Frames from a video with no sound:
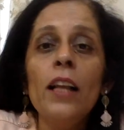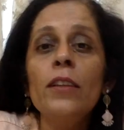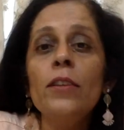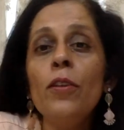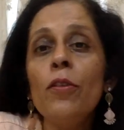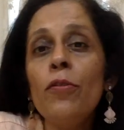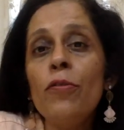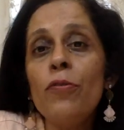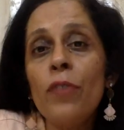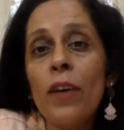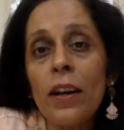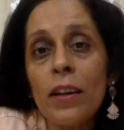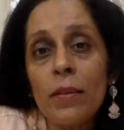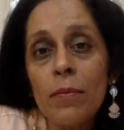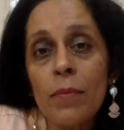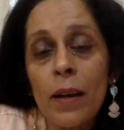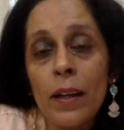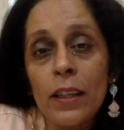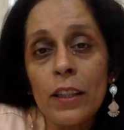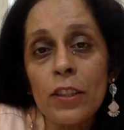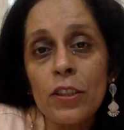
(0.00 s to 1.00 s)
The fund
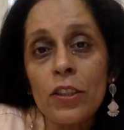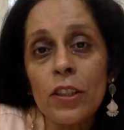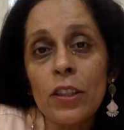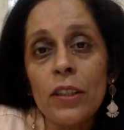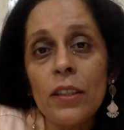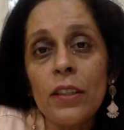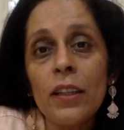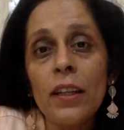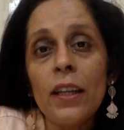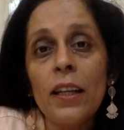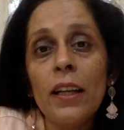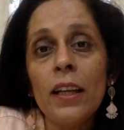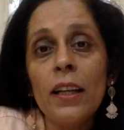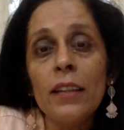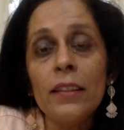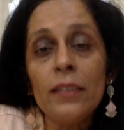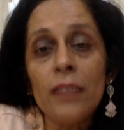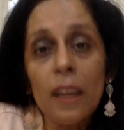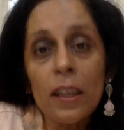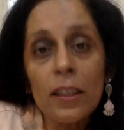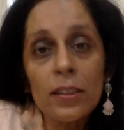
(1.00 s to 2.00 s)
manager
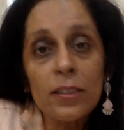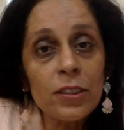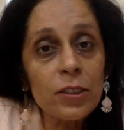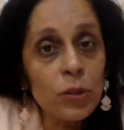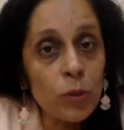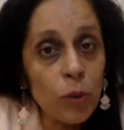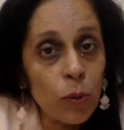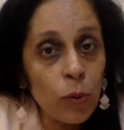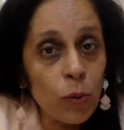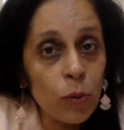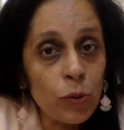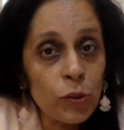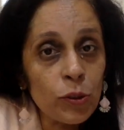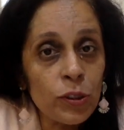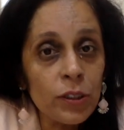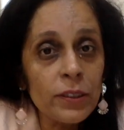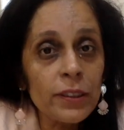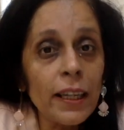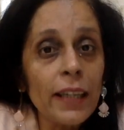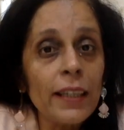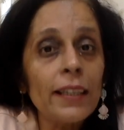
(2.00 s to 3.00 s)
thus
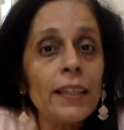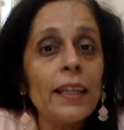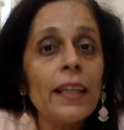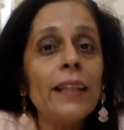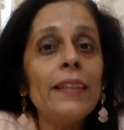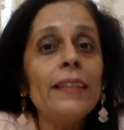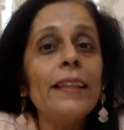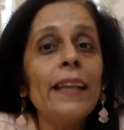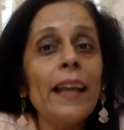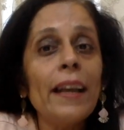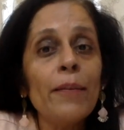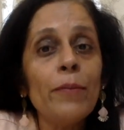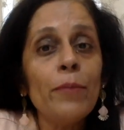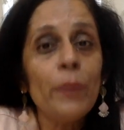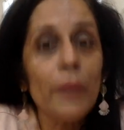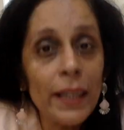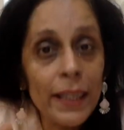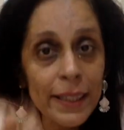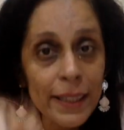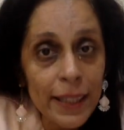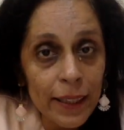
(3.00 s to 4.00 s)
knows that they
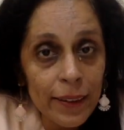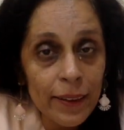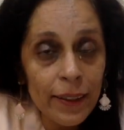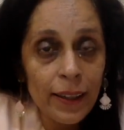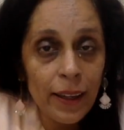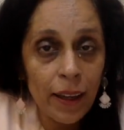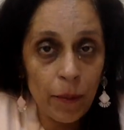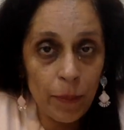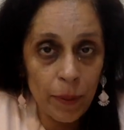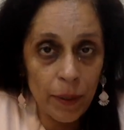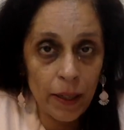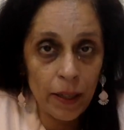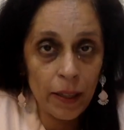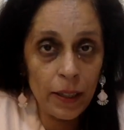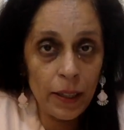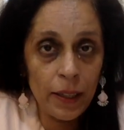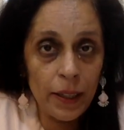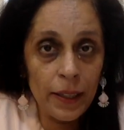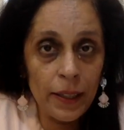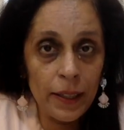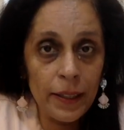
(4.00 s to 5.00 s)
will get the capital
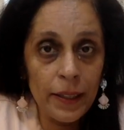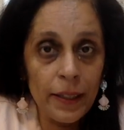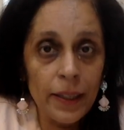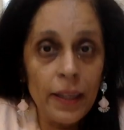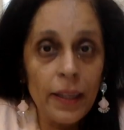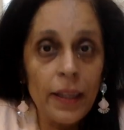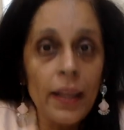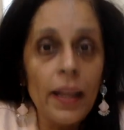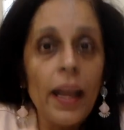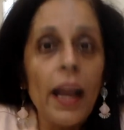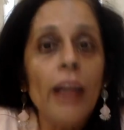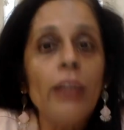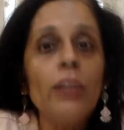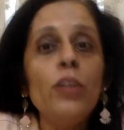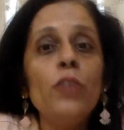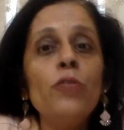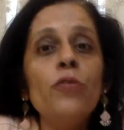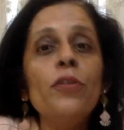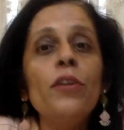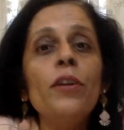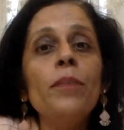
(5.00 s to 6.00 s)
at
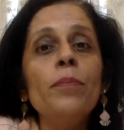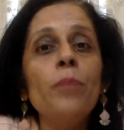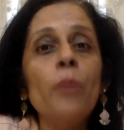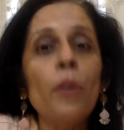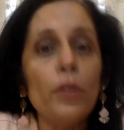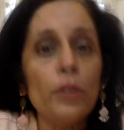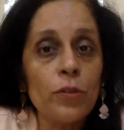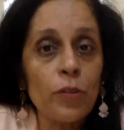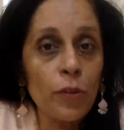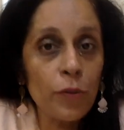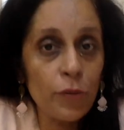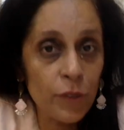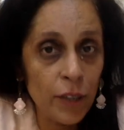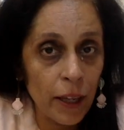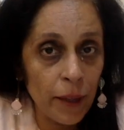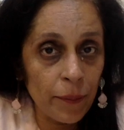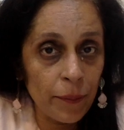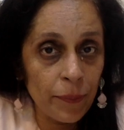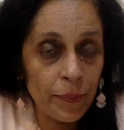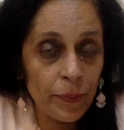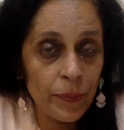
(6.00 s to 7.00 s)
different points of time.